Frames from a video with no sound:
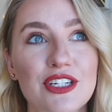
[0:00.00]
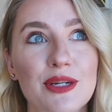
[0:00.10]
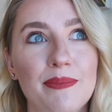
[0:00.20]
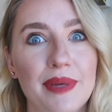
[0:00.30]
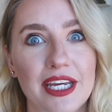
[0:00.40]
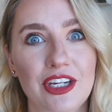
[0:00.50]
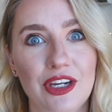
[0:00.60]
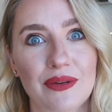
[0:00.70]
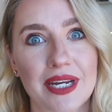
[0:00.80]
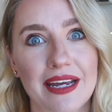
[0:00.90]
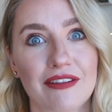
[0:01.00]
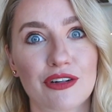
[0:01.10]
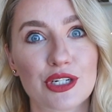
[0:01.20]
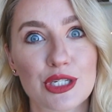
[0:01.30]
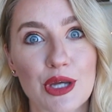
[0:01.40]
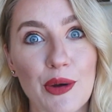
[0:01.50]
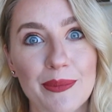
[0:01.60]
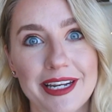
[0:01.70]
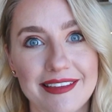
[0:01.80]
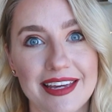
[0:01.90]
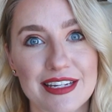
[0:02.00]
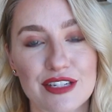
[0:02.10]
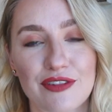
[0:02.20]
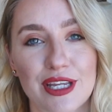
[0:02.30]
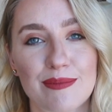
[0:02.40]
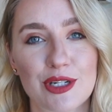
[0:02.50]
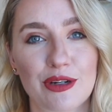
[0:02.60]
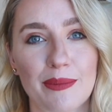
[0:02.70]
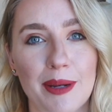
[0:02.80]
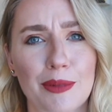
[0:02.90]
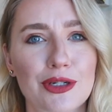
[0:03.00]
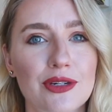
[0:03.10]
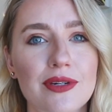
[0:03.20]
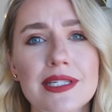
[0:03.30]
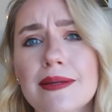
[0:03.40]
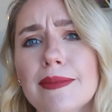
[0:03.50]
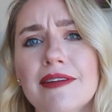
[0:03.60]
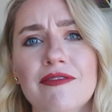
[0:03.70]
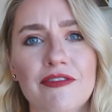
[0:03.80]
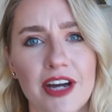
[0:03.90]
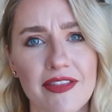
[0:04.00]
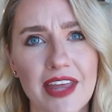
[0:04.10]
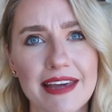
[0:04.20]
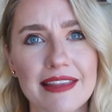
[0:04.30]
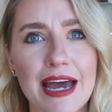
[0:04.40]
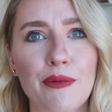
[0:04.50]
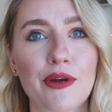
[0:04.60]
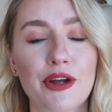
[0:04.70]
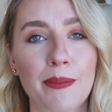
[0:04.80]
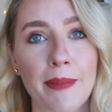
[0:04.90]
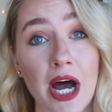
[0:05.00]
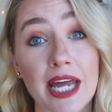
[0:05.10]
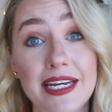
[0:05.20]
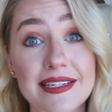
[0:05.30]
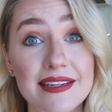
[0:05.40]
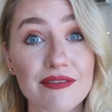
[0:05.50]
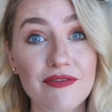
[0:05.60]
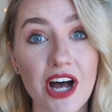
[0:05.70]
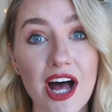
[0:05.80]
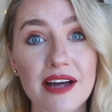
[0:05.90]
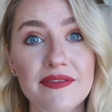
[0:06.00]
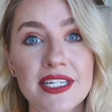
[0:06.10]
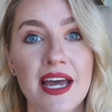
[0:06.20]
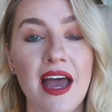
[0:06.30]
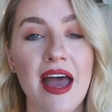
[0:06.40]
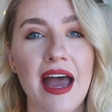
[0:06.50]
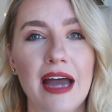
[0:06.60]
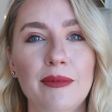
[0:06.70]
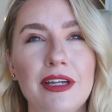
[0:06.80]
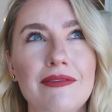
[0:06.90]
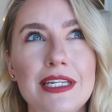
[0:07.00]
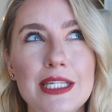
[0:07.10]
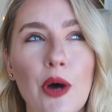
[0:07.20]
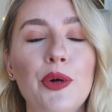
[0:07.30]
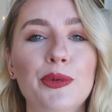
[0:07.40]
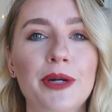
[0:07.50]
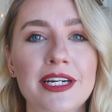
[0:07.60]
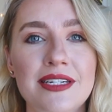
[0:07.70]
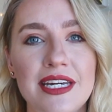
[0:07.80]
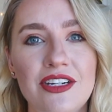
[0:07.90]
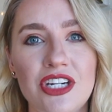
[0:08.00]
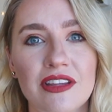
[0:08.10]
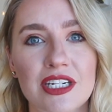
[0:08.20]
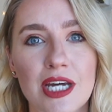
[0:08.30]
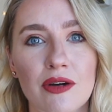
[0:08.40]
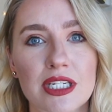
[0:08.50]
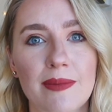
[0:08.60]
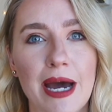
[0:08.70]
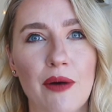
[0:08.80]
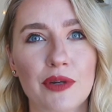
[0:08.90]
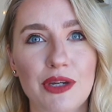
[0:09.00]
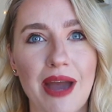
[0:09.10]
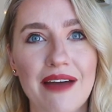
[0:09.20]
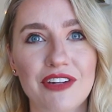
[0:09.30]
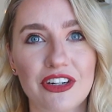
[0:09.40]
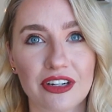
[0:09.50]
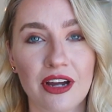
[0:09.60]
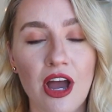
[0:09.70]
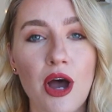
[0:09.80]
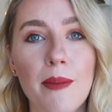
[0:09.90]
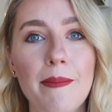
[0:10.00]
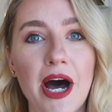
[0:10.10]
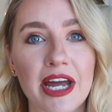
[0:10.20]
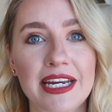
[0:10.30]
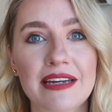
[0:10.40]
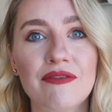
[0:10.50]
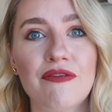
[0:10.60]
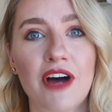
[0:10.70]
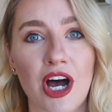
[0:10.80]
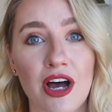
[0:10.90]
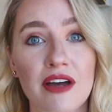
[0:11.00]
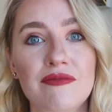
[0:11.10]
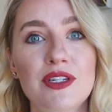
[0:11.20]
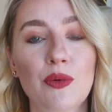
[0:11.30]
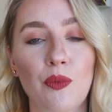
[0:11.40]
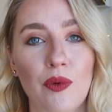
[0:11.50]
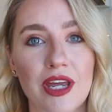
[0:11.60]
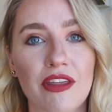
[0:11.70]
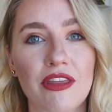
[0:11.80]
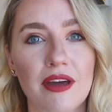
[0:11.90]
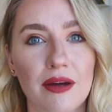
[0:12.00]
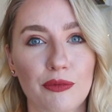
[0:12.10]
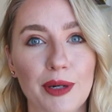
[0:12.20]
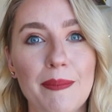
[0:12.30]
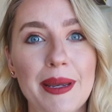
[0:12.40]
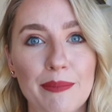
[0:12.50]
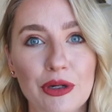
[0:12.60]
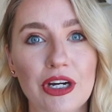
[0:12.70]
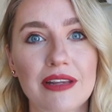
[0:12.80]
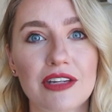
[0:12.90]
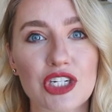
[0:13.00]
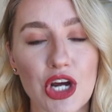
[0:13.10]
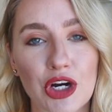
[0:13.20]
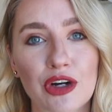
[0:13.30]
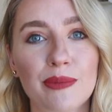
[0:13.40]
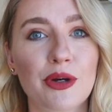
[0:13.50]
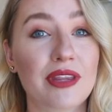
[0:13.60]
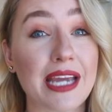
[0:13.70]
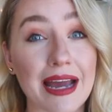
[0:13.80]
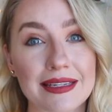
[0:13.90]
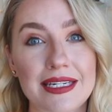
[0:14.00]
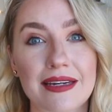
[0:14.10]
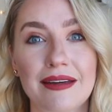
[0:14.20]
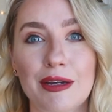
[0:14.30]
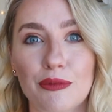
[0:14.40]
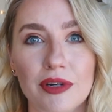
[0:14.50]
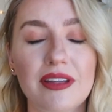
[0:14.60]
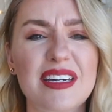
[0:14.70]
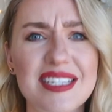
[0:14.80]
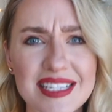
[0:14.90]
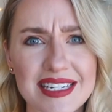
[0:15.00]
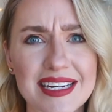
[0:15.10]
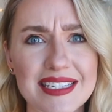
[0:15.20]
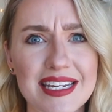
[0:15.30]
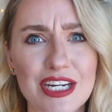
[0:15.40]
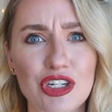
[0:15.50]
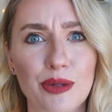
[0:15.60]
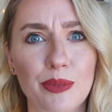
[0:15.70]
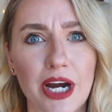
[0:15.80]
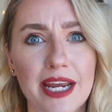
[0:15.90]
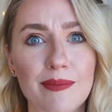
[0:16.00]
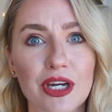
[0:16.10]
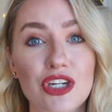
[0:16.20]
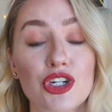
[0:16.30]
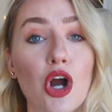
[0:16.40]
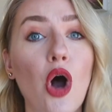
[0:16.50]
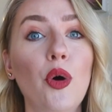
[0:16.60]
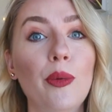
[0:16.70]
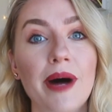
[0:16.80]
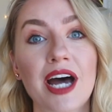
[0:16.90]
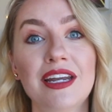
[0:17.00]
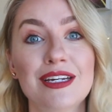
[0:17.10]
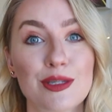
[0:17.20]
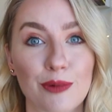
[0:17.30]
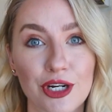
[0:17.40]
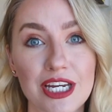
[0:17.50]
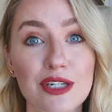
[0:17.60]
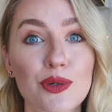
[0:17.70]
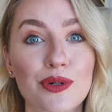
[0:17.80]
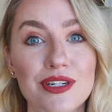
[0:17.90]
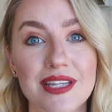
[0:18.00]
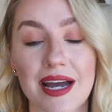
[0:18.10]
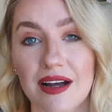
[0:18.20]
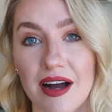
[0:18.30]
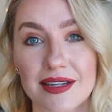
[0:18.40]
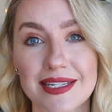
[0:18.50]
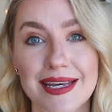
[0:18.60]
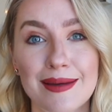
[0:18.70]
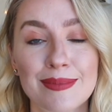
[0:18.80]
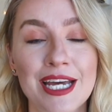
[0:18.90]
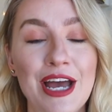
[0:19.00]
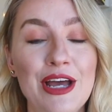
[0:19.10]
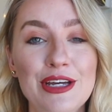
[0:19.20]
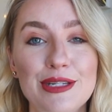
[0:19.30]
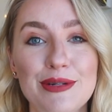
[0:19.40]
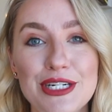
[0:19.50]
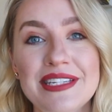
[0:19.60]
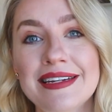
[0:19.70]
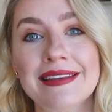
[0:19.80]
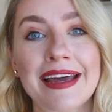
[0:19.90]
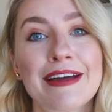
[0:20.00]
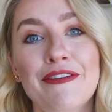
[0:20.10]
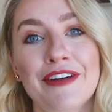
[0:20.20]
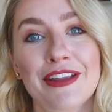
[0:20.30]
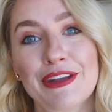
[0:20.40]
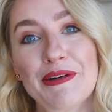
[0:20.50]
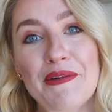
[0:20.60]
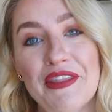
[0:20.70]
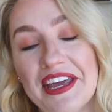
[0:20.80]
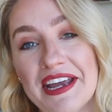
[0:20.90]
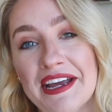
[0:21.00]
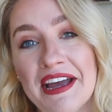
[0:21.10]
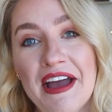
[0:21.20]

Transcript: such a big unit and there's so many things for them to remember, doing something fun like that where their body's involved. I believe it's whole brain teaching that talks about when you have your body involved with remembering the term or the idea, it really sticks it in your brain because your whole body is working towards that concept. So we just did like a fun little thing.